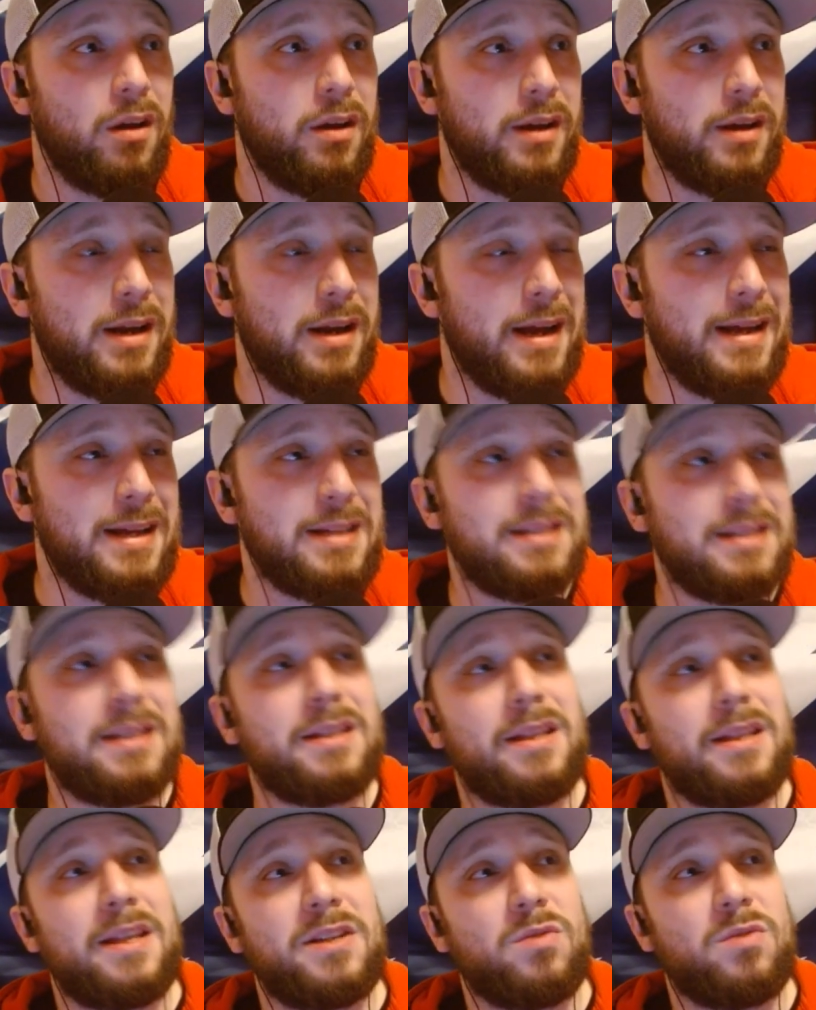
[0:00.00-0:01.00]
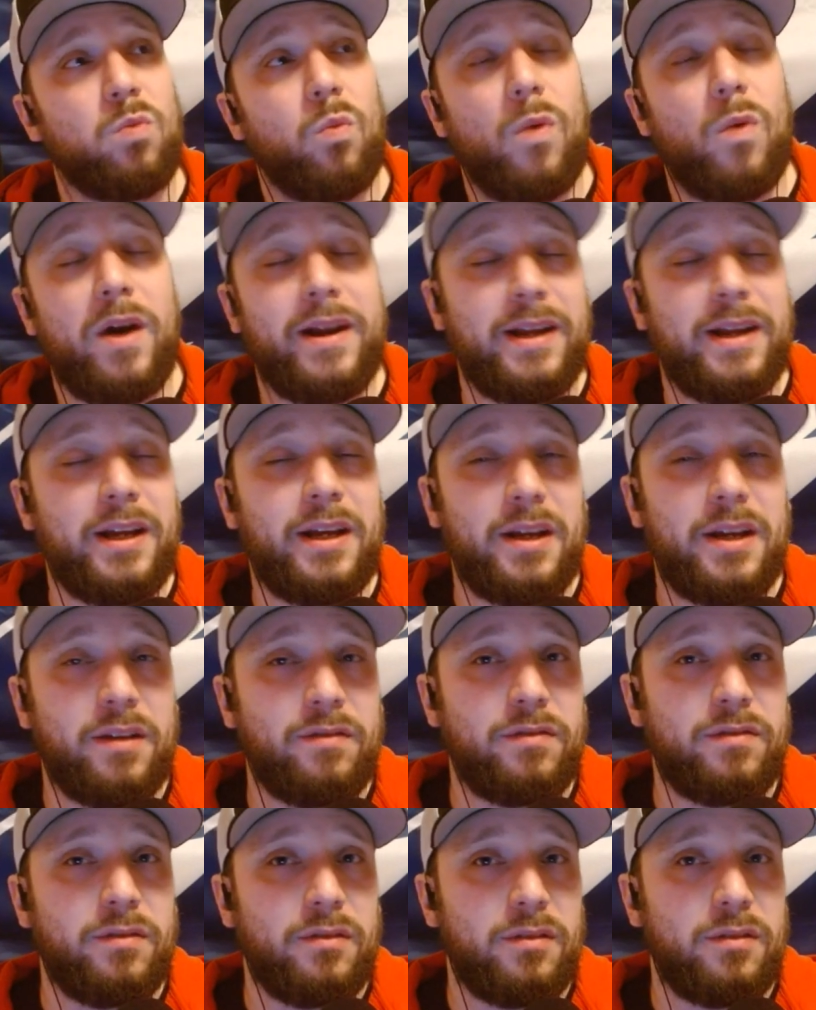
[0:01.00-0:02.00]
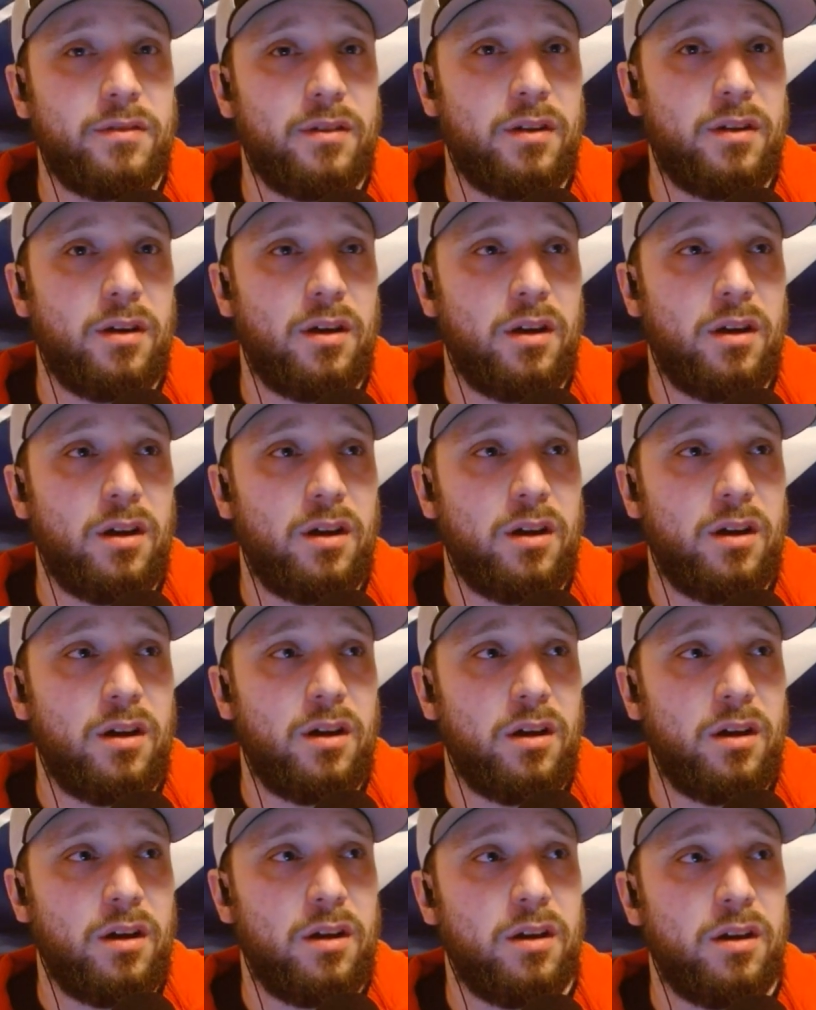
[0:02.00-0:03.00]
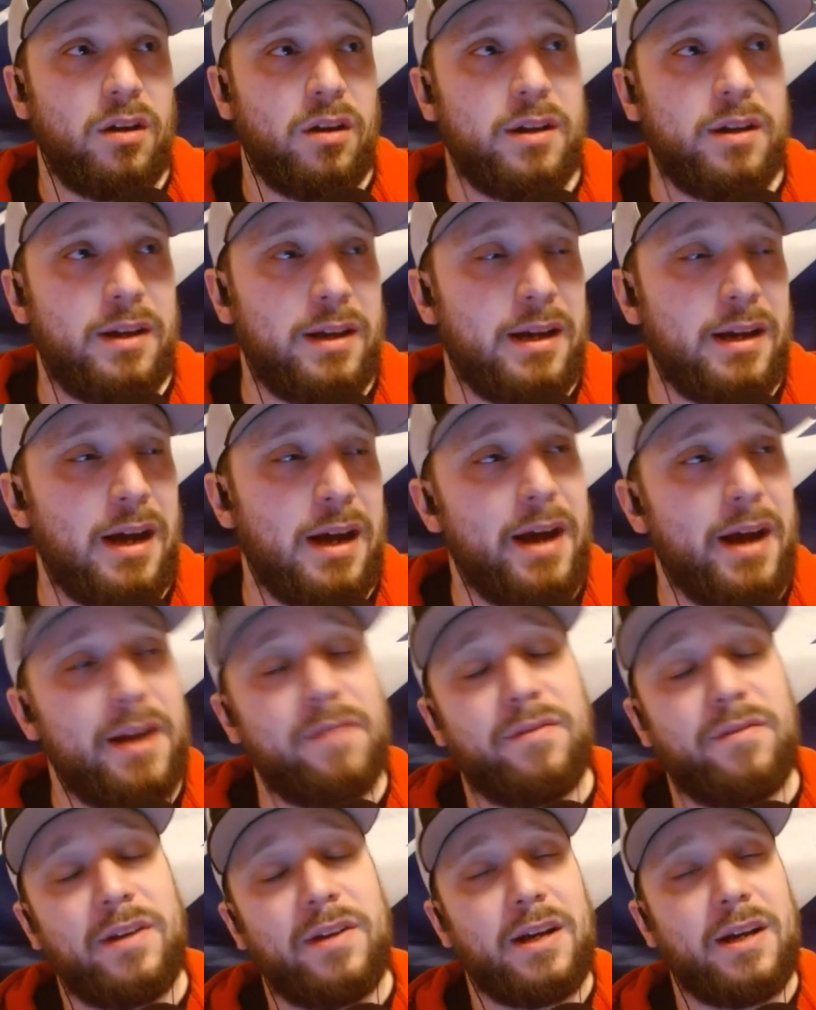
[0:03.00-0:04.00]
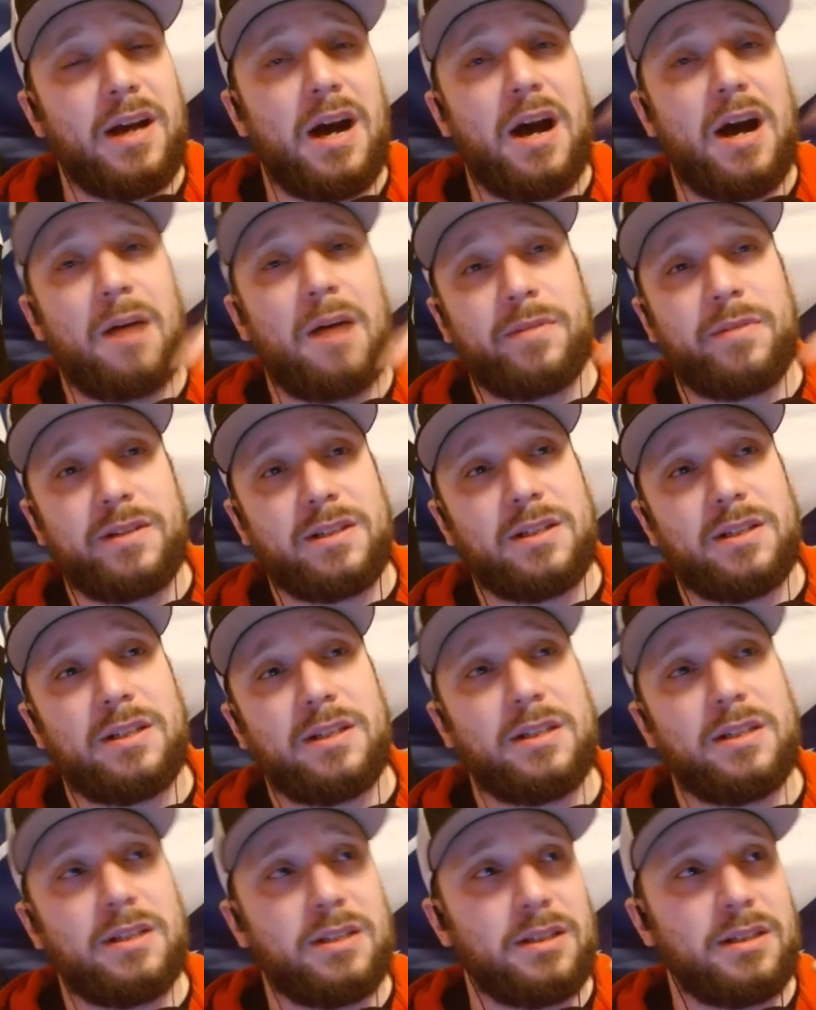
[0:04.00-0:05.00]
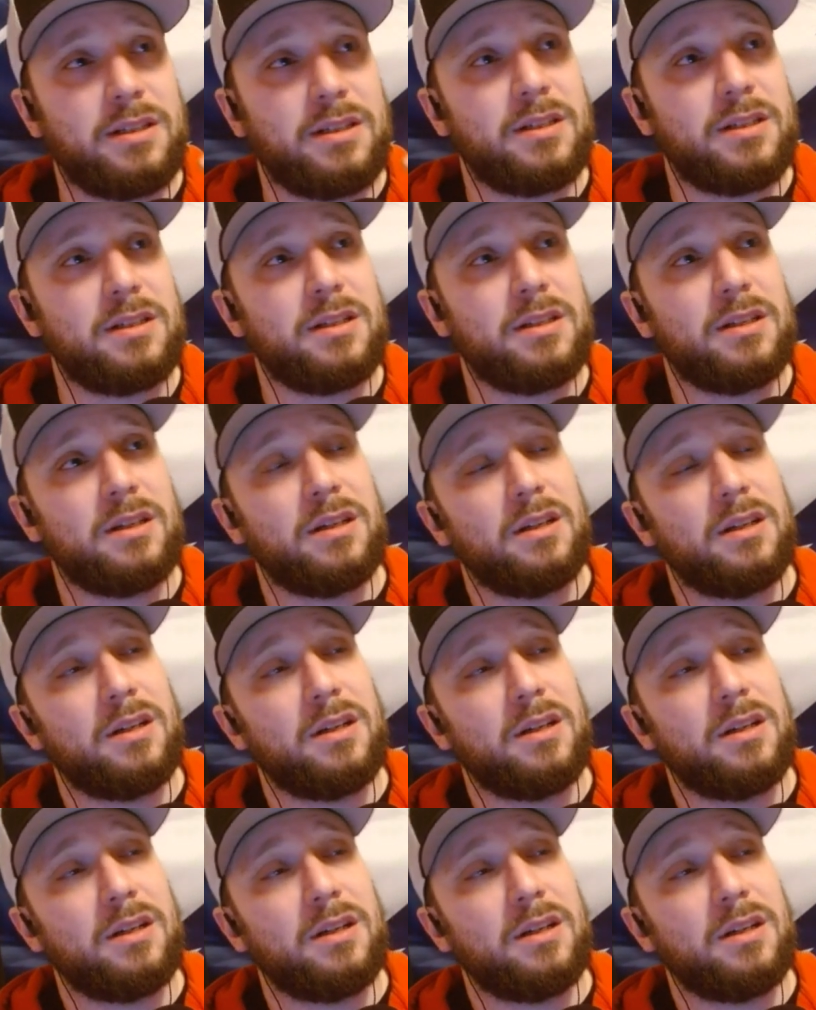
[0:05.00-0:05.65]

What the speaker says: And I guess this what if kind of encompasses